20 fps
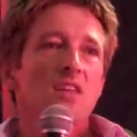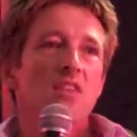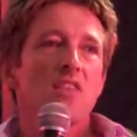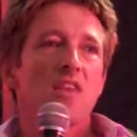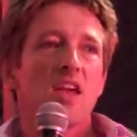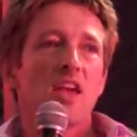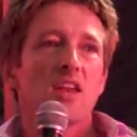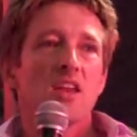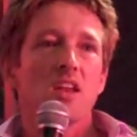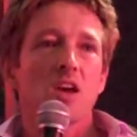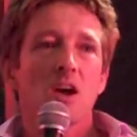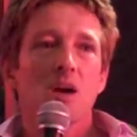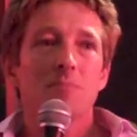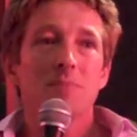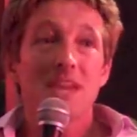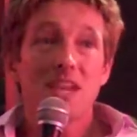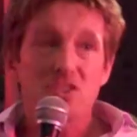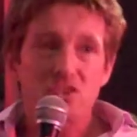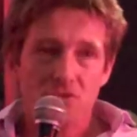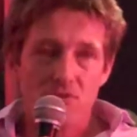then um,
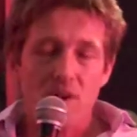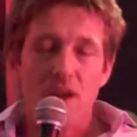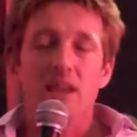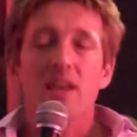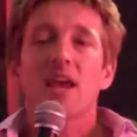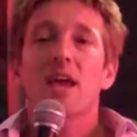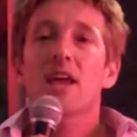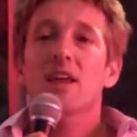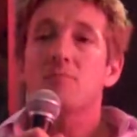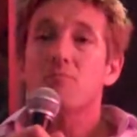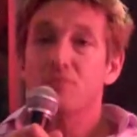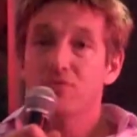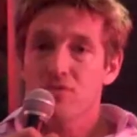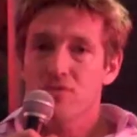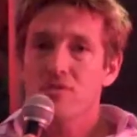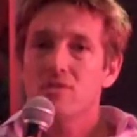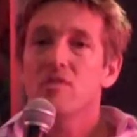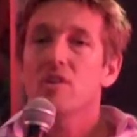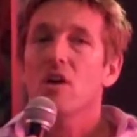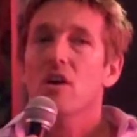iterate and
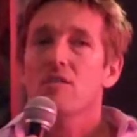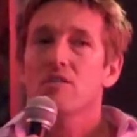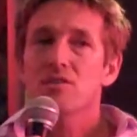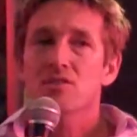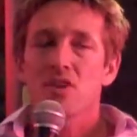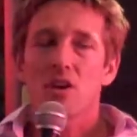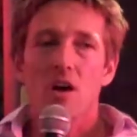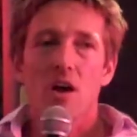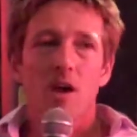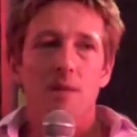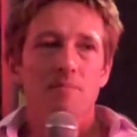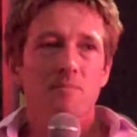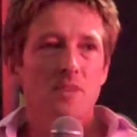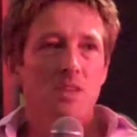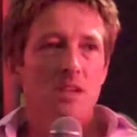improve it over time.